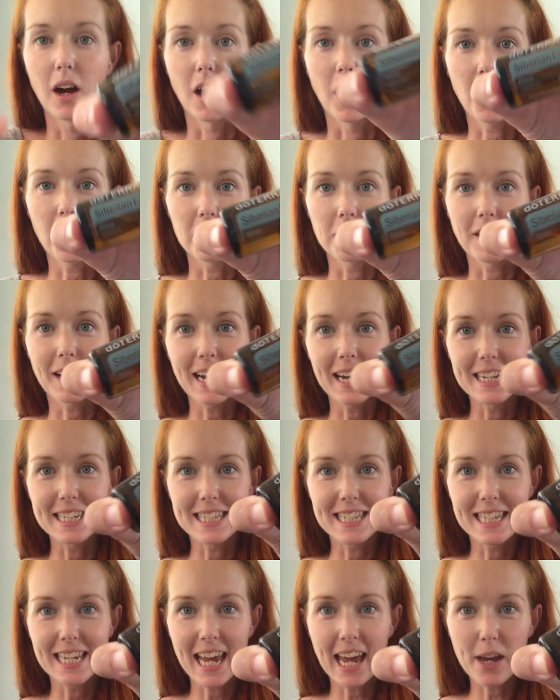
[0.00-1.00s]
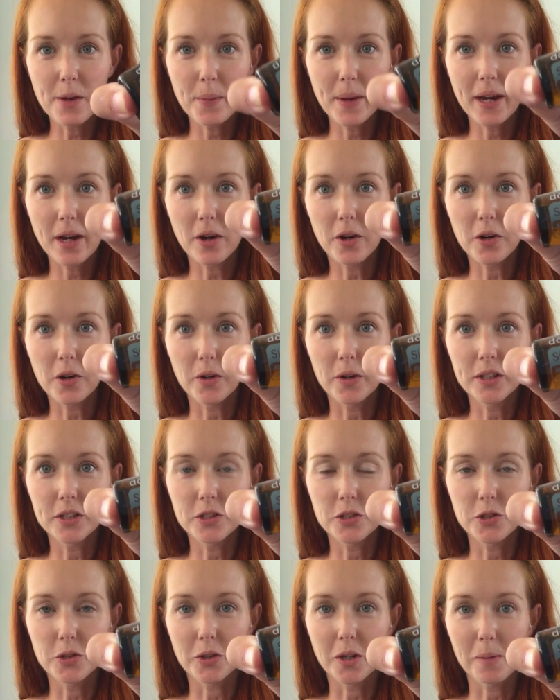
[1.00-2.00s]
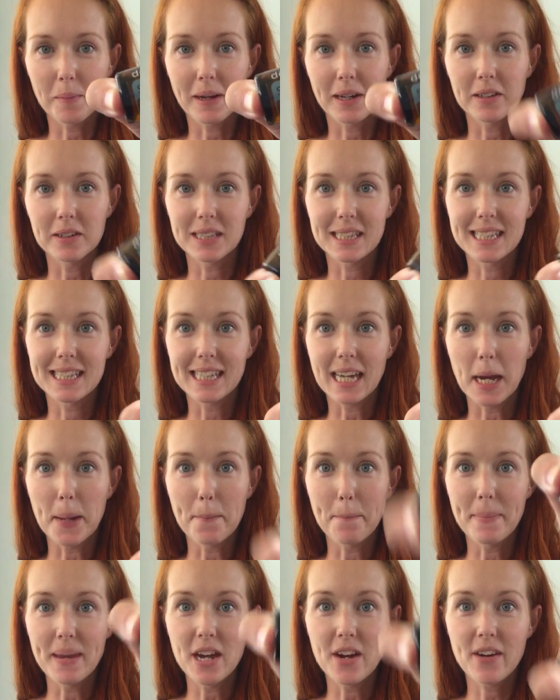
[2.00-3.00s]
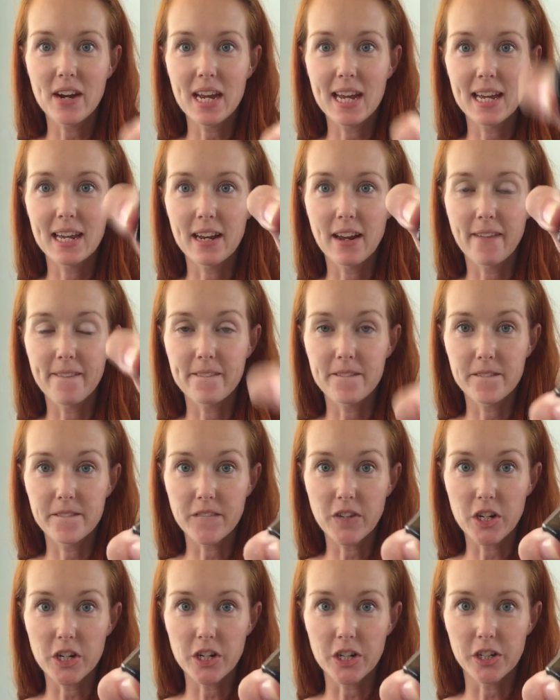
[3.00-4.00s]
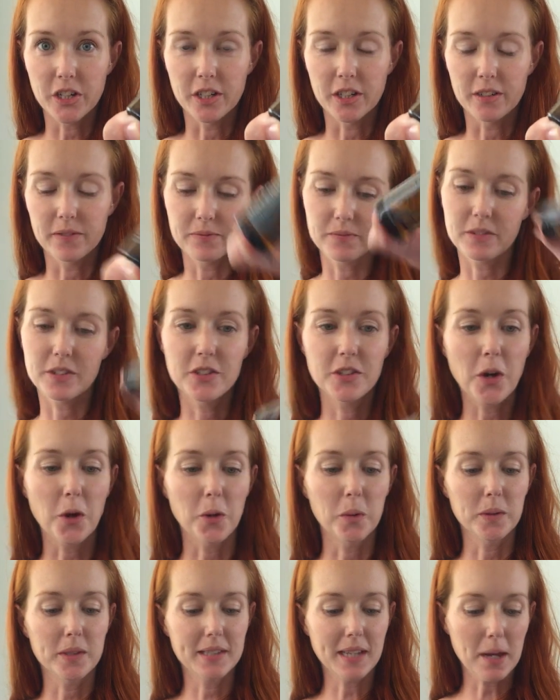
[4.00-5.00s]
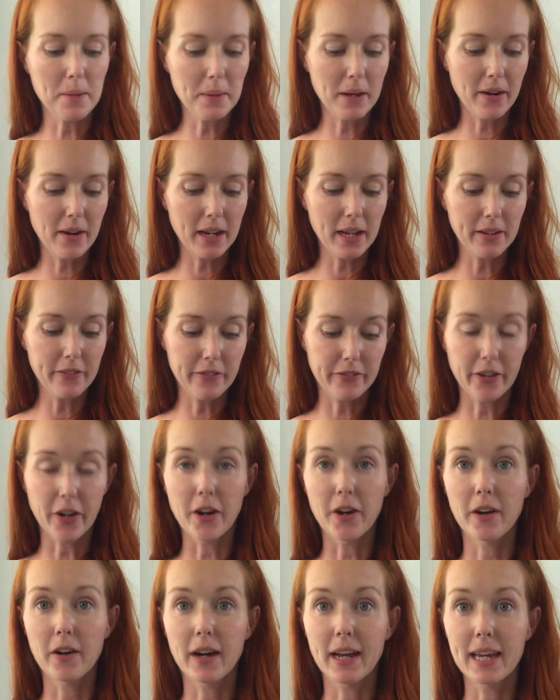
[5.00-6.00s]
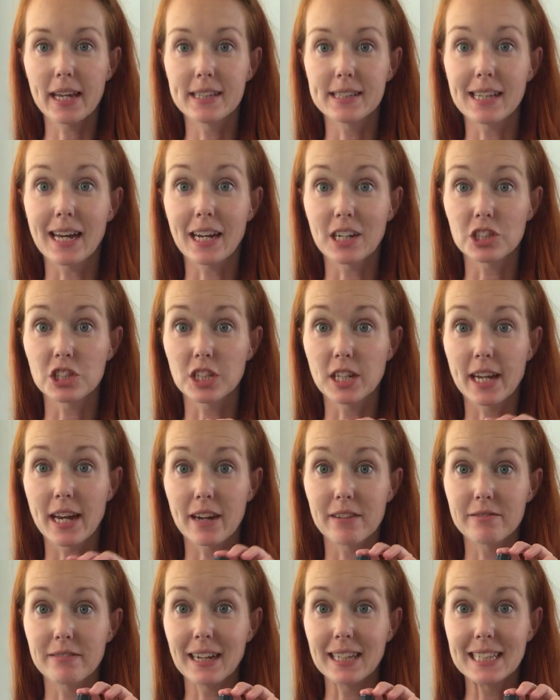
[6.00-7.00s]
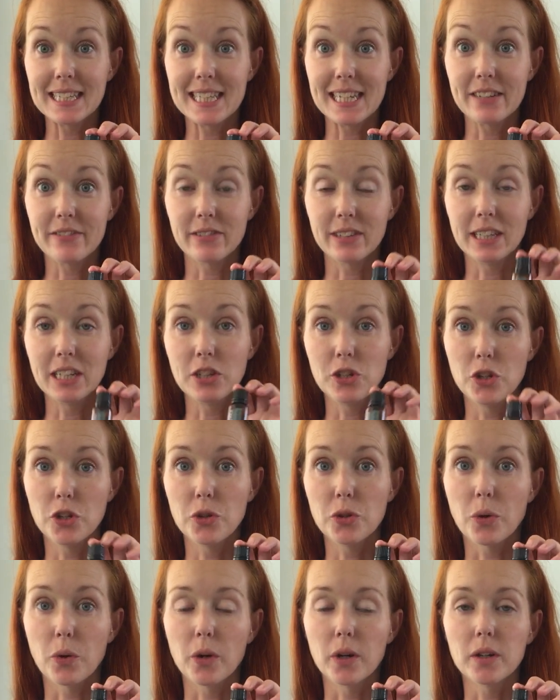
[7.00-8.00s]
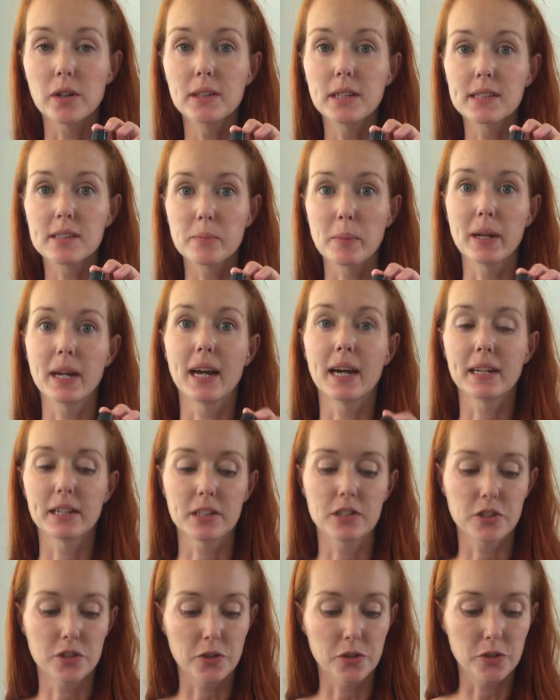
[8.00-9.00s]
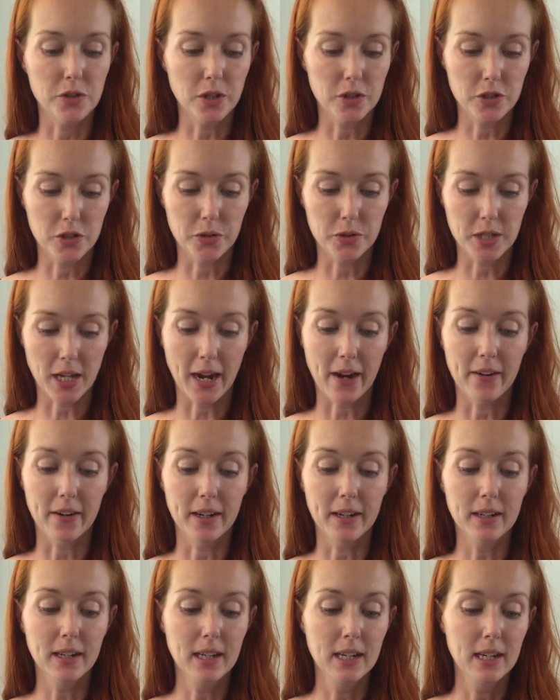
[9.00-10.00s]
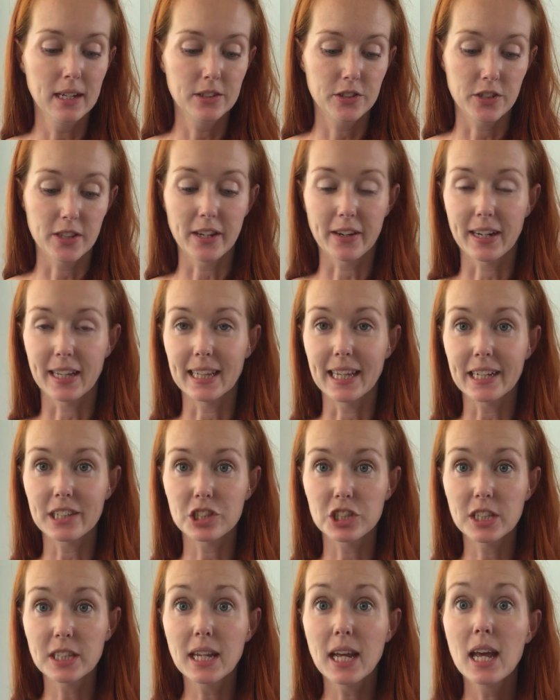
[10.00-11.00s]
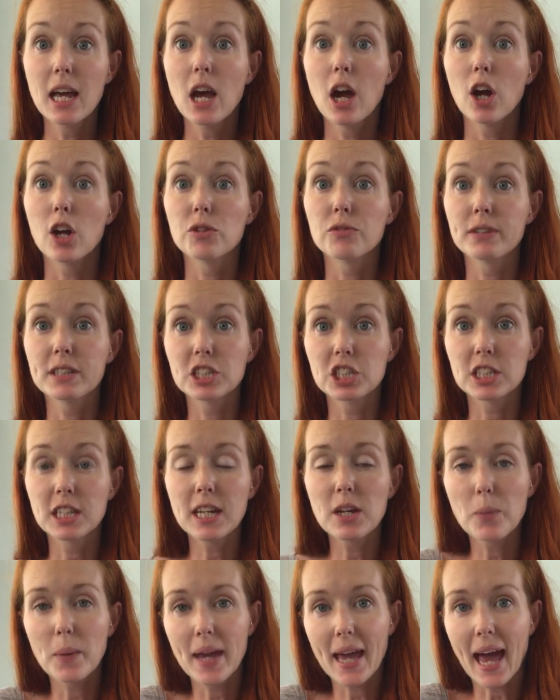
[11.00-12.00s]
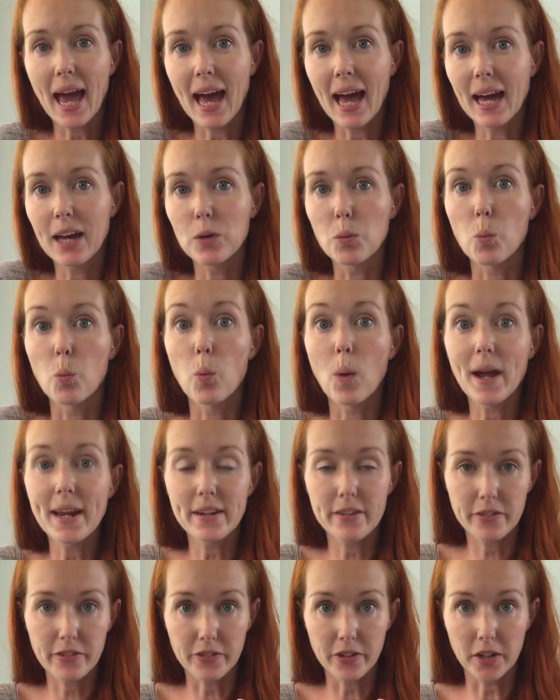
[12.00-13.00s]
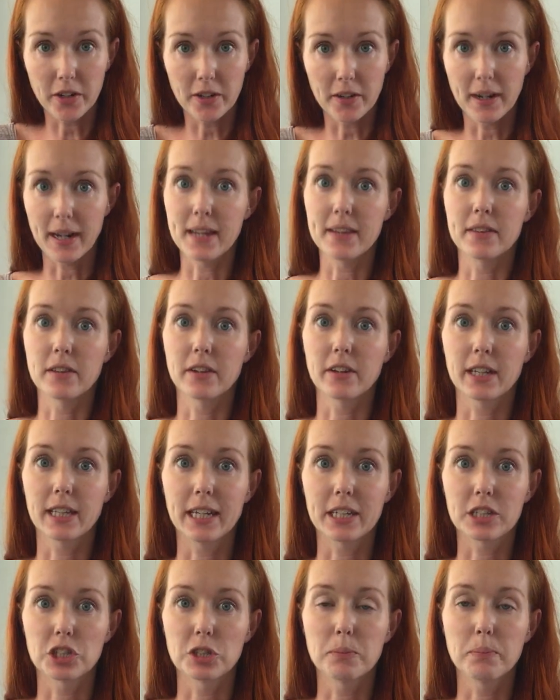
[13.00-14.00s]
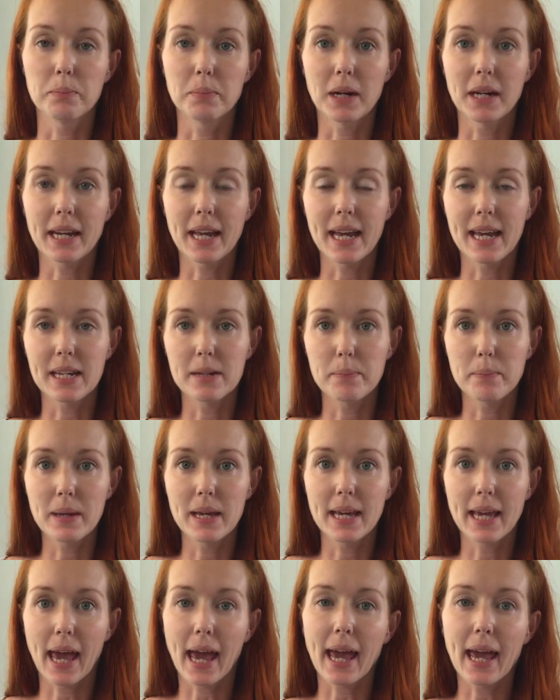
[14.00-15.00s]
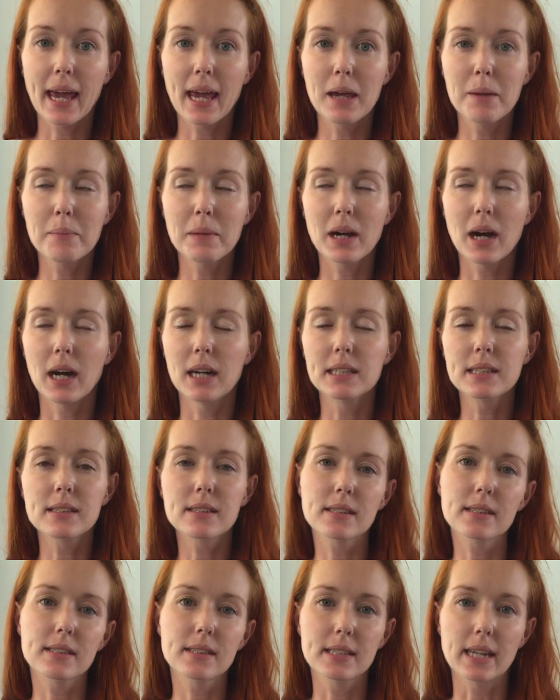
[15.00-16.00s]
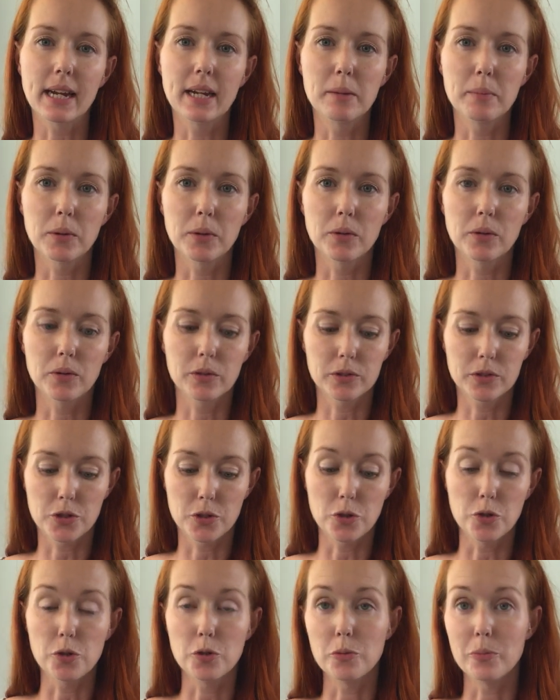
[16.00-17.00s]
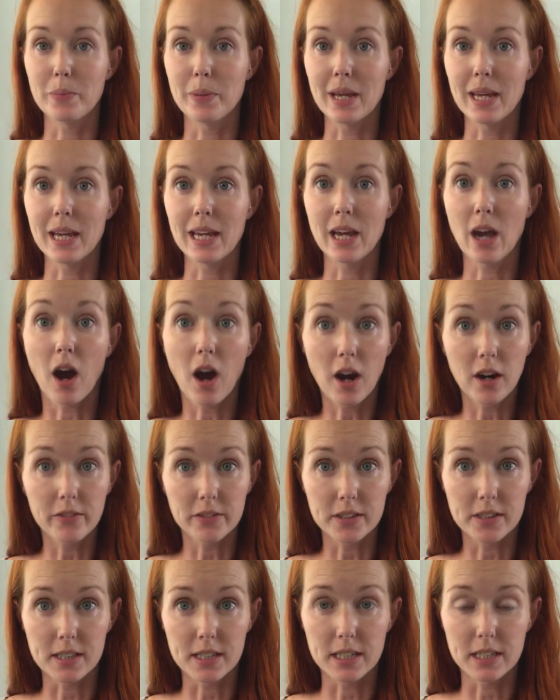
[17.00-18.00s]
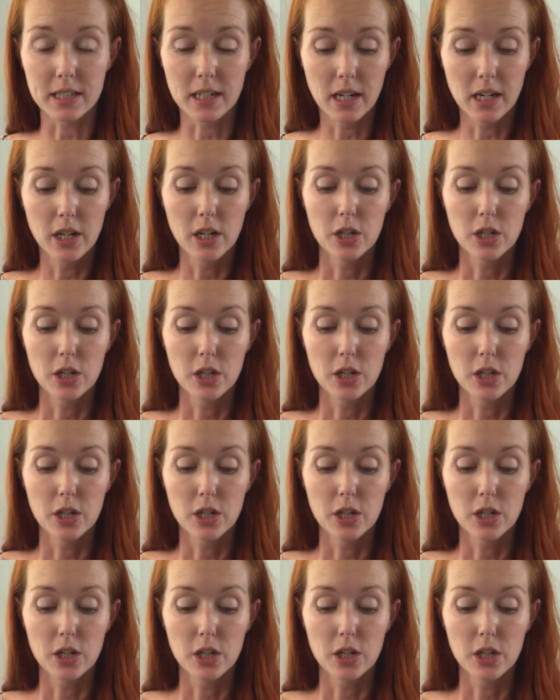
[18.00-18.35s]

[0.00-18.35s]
All right, today we are going to talk about Siberian fir. So, Siberian fir is actually a relatively new oil that's been added to doTERRA to their collection. Originally, we had white fir in the collection, but it became unsustainable to be harvested.